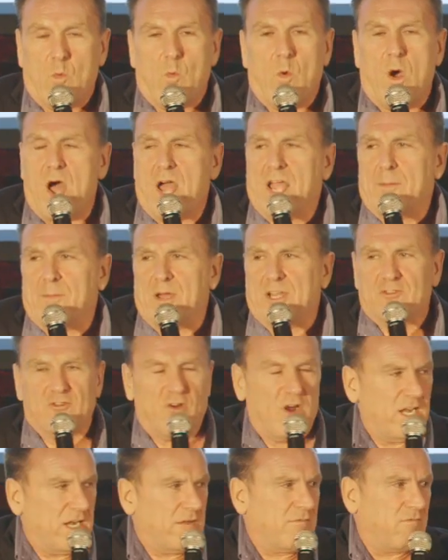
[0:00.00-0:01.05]
Why am I
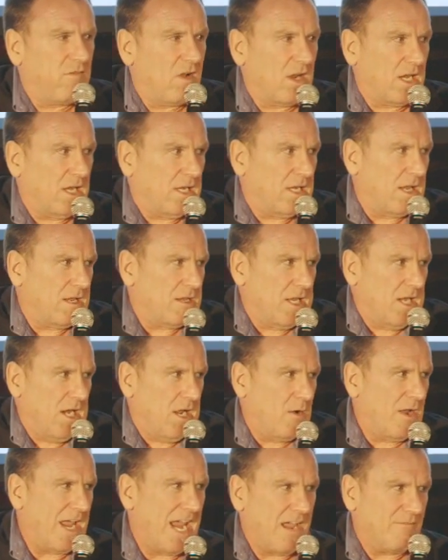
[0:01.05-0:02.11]
trying to fucking, you
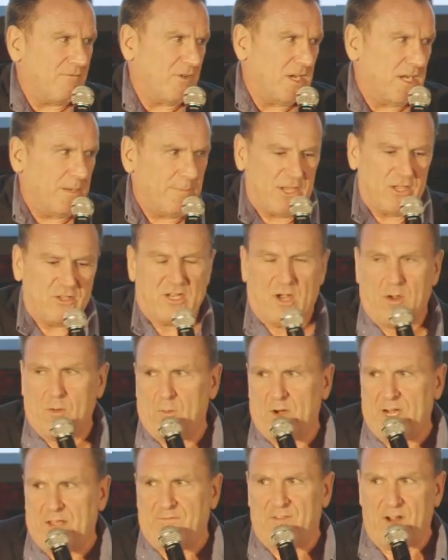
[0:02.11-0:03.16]
know, half of you are going to be going,
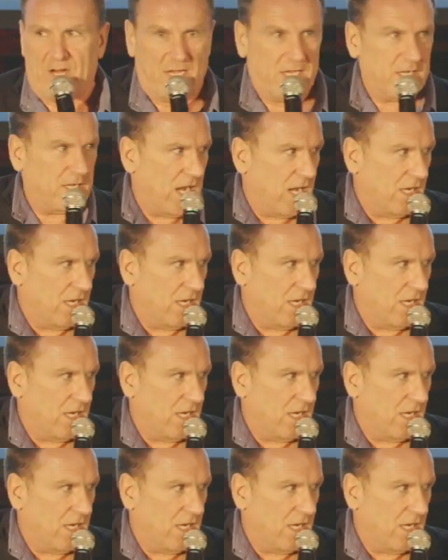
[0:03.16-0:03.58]
what a fucking